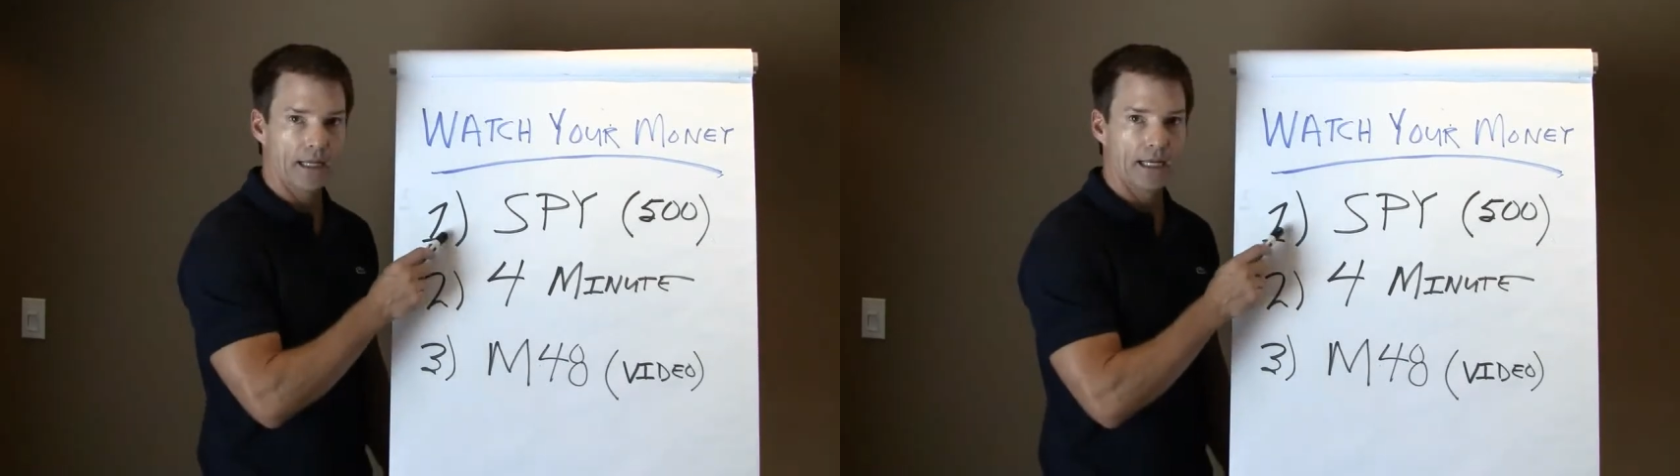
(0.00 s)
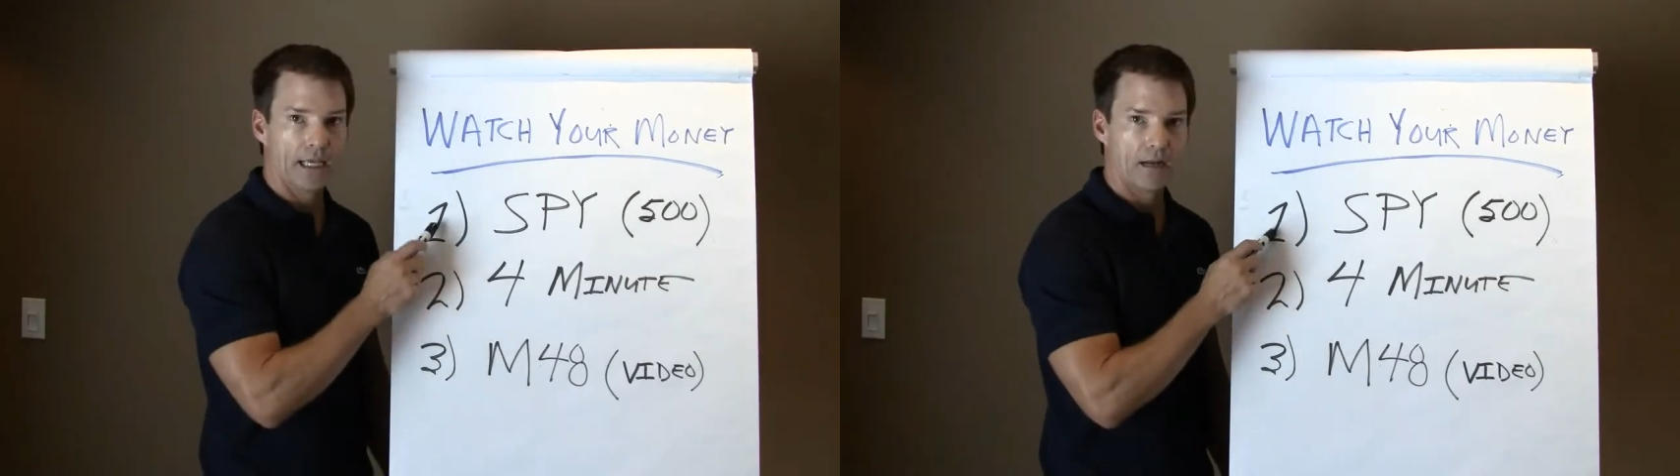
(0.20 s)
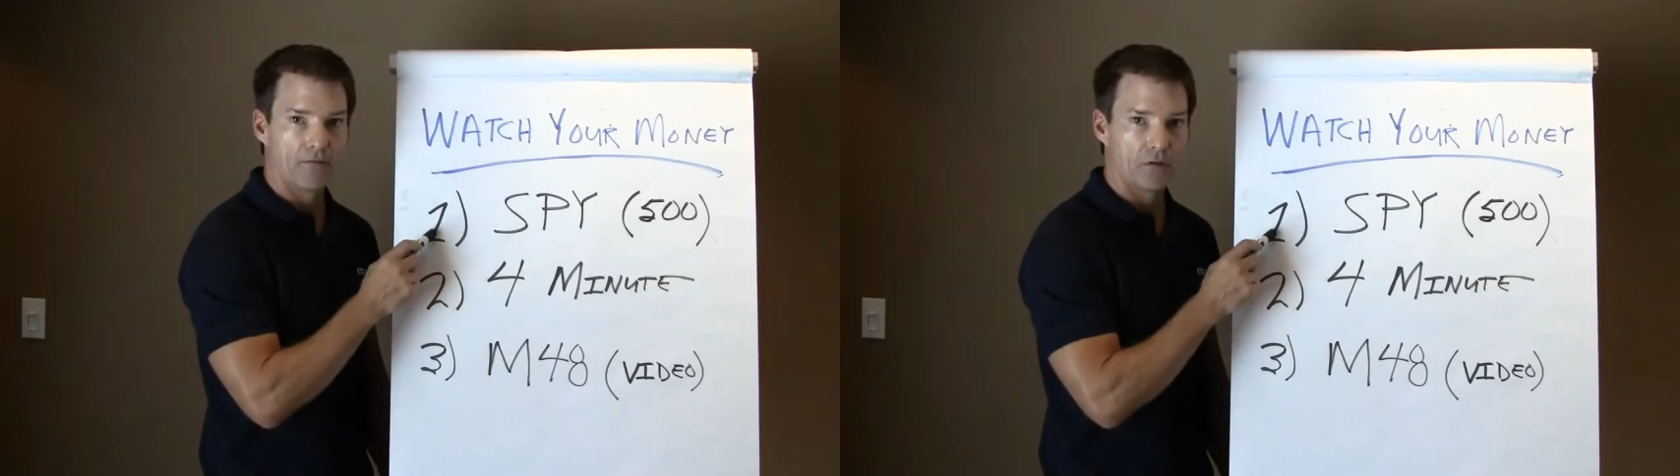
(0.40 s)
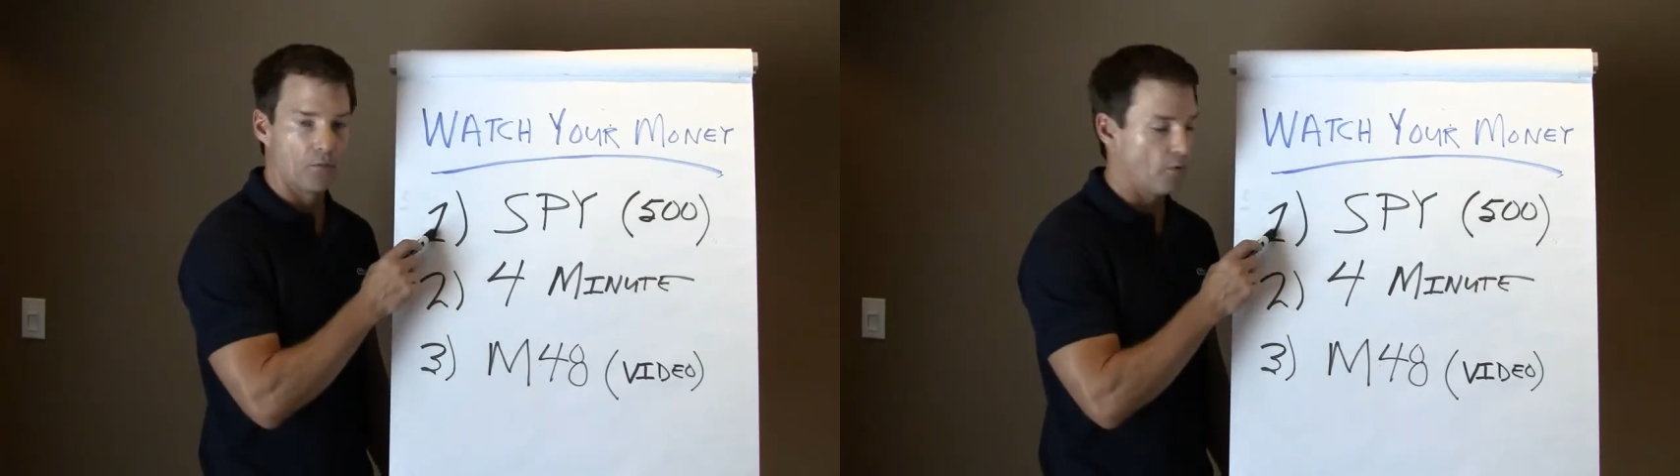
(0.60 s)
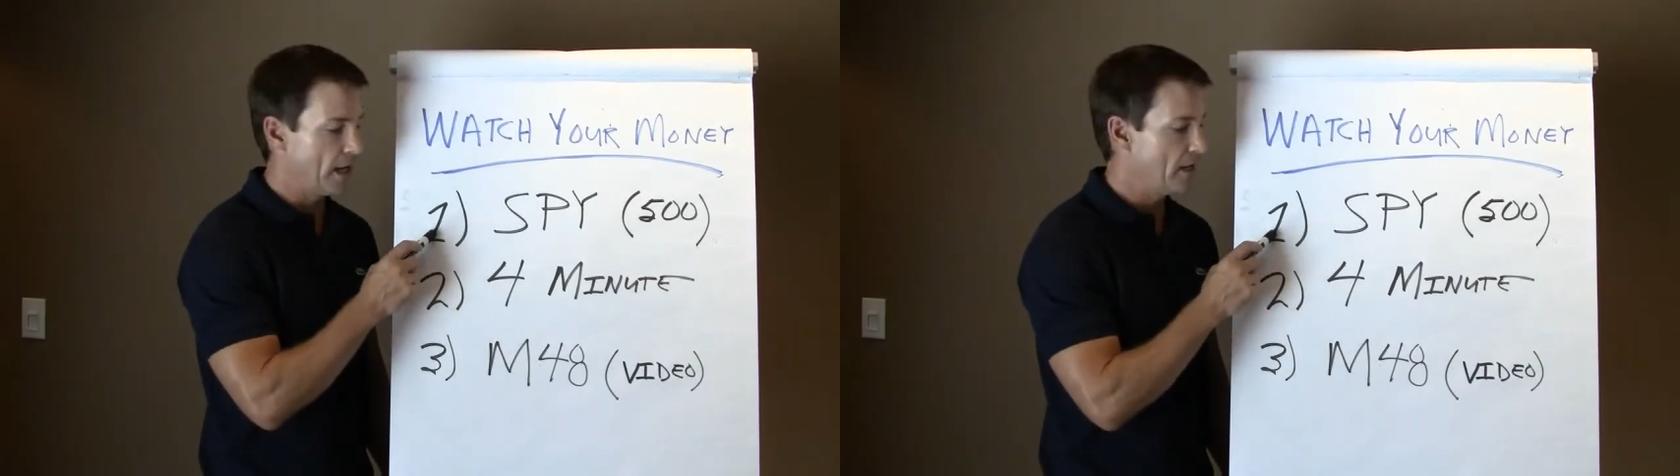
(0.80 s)
And again, if you're
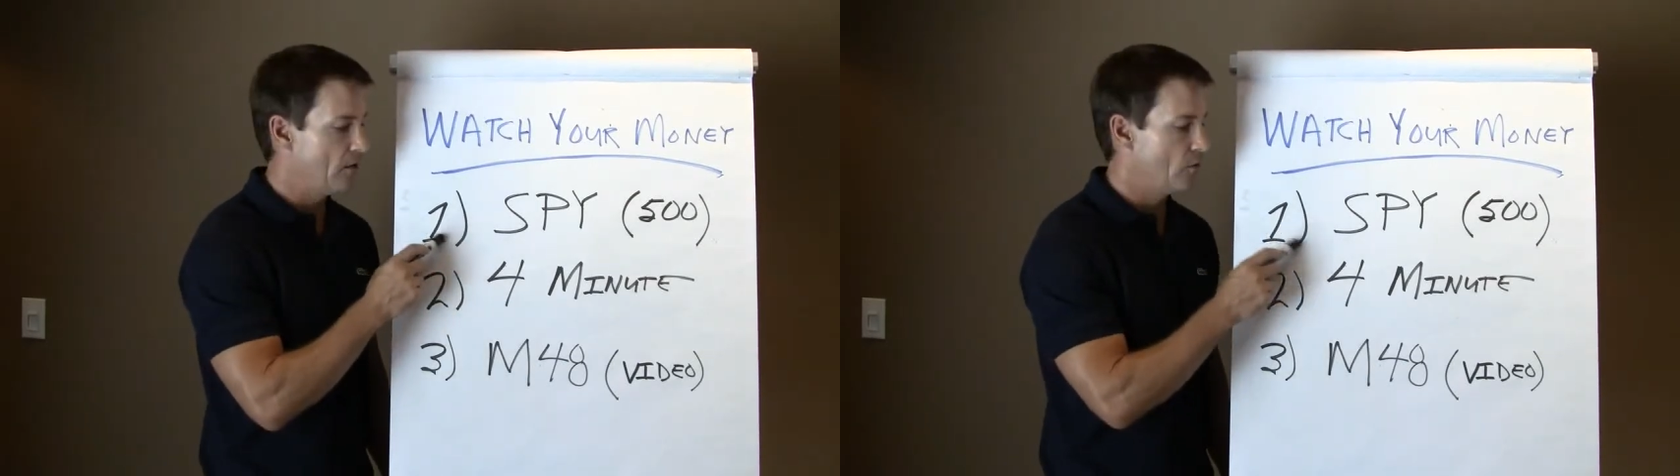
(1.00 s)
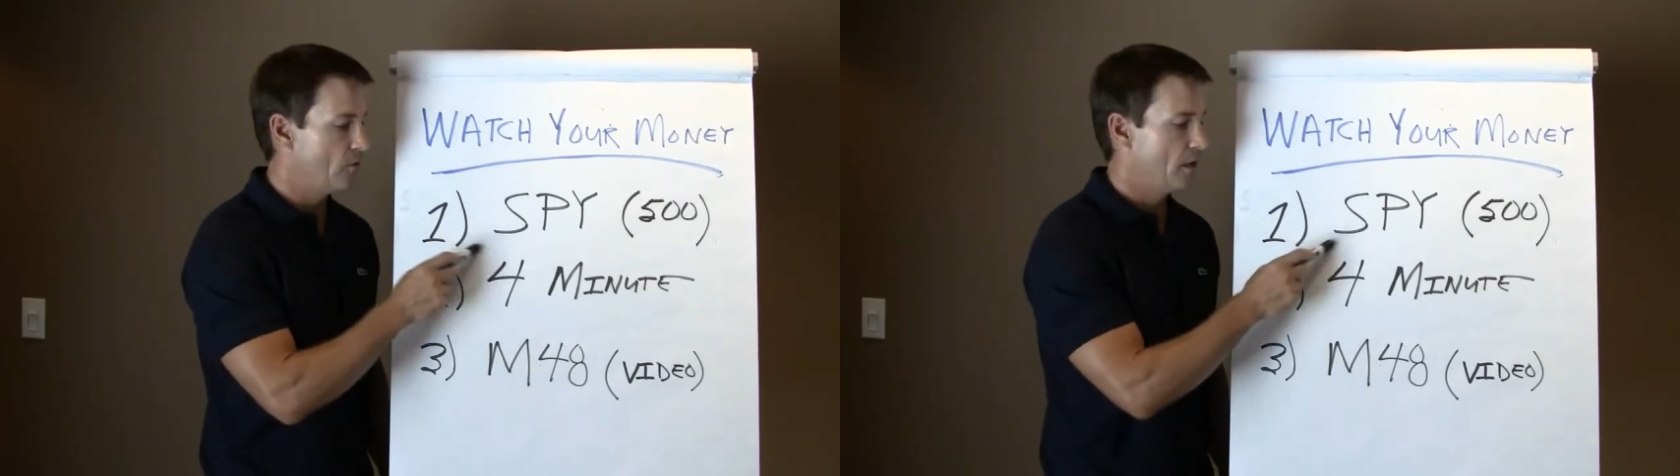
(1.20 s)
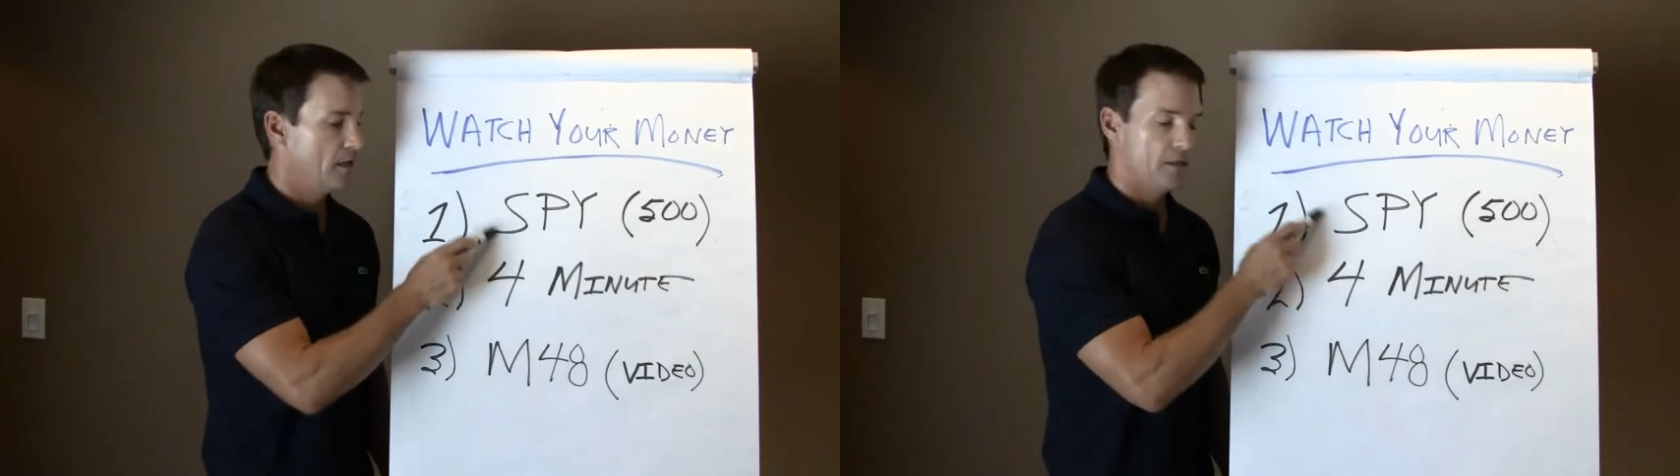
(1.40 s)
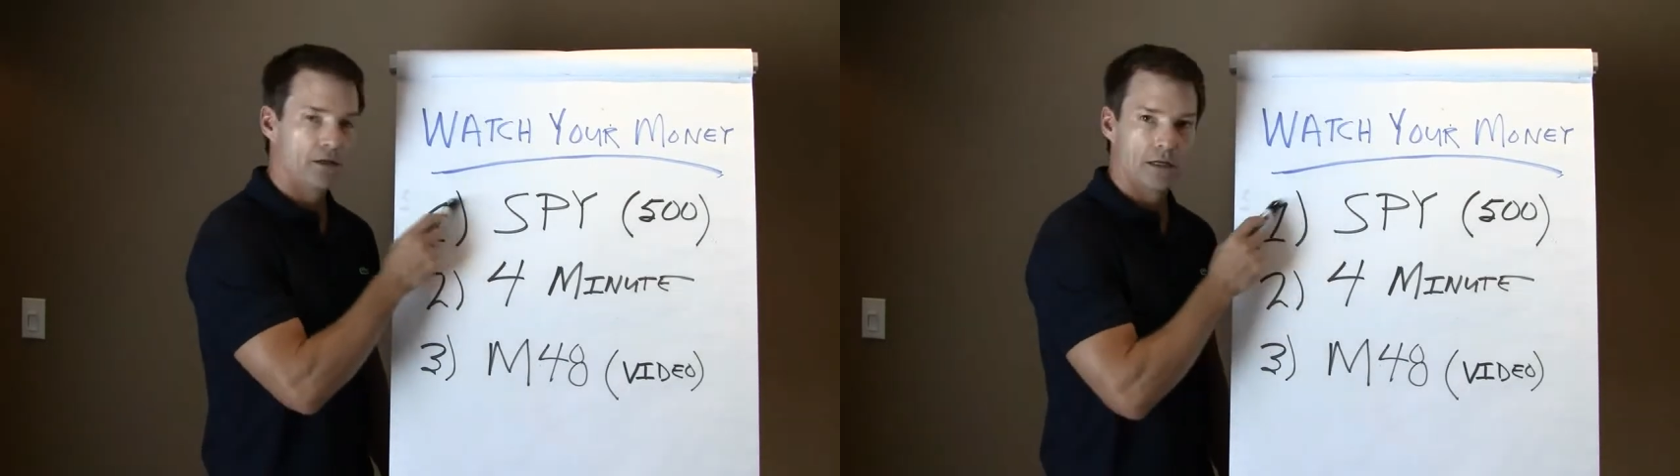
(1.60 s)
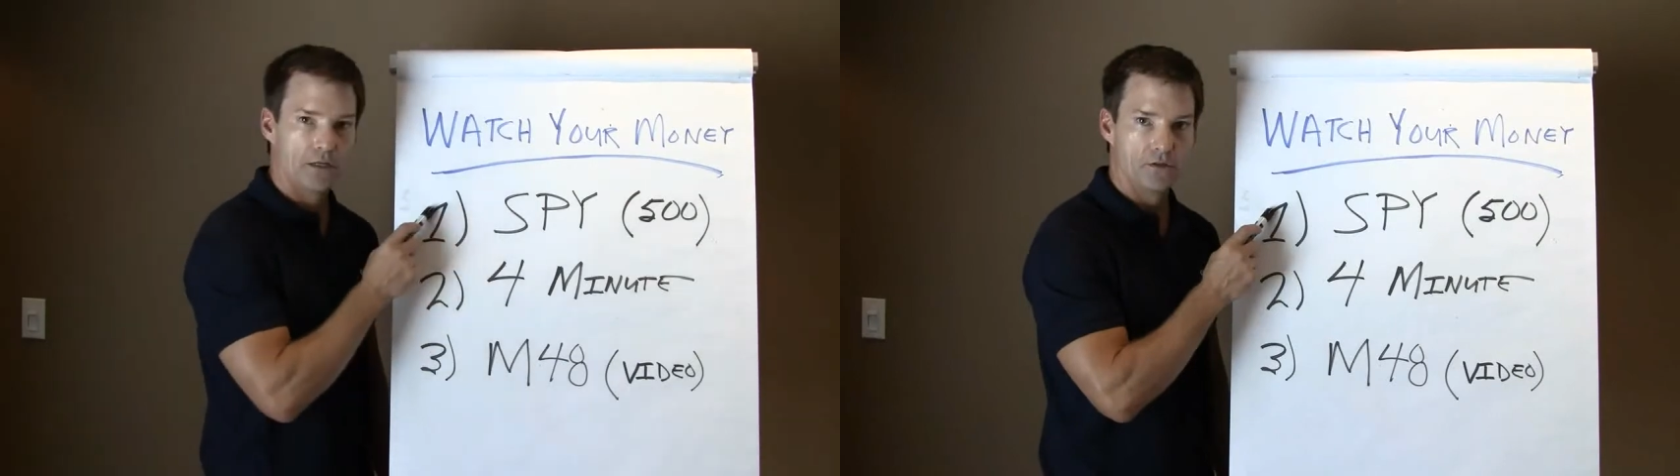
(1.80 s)
brand new, you
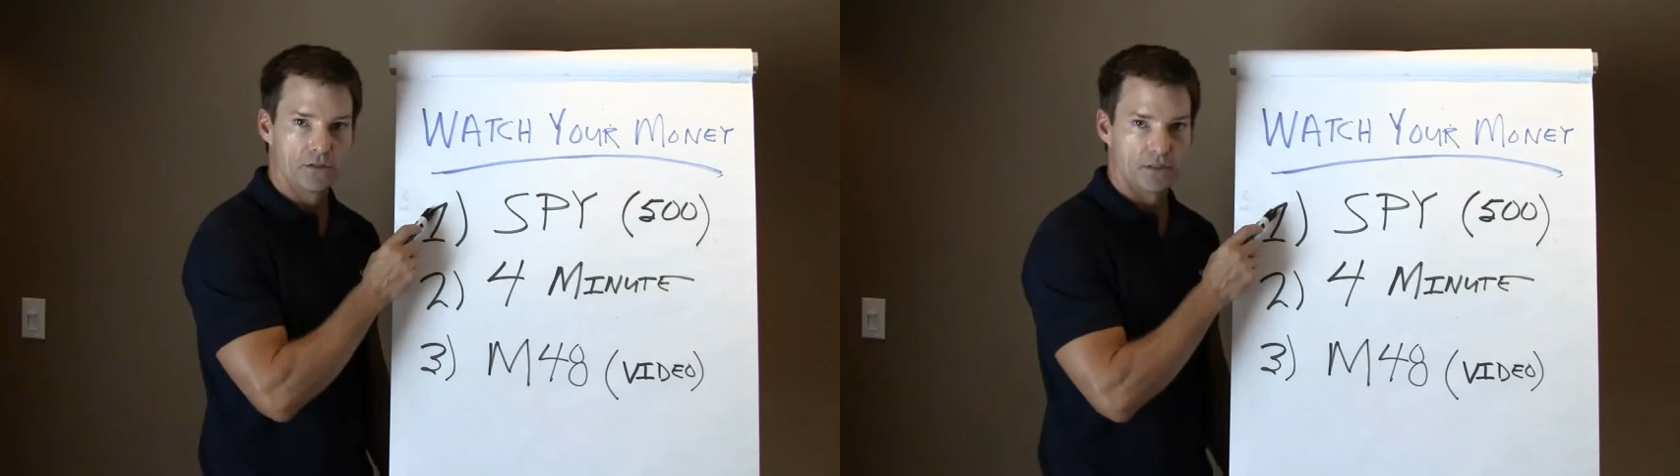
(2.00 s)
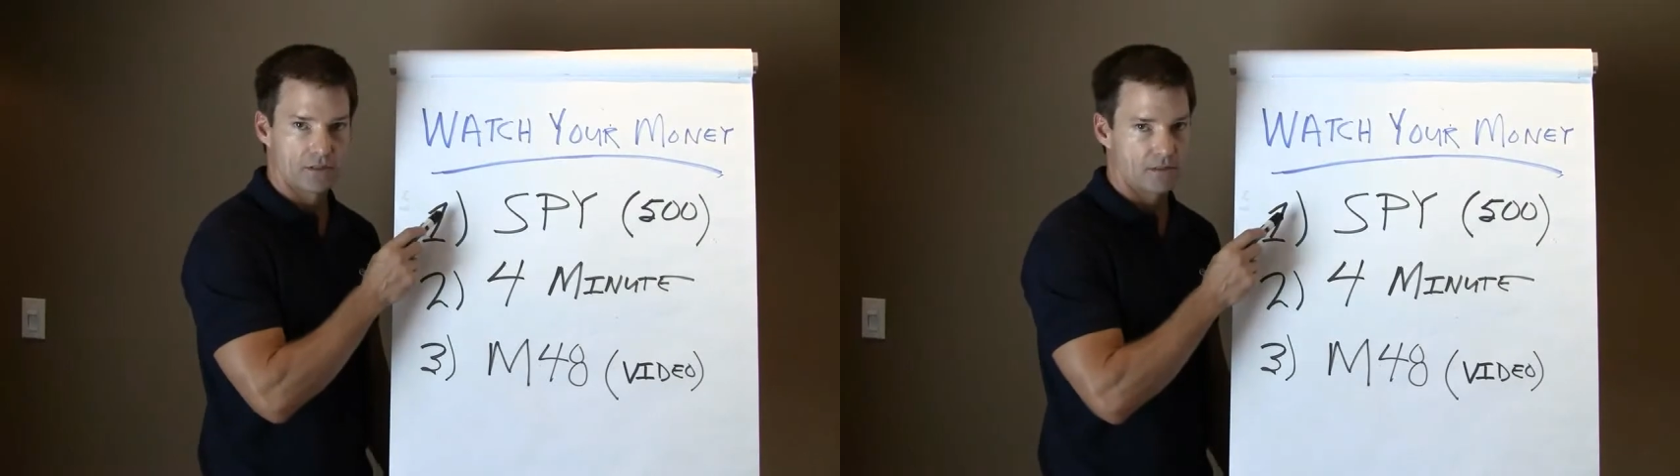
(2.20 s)
can use this.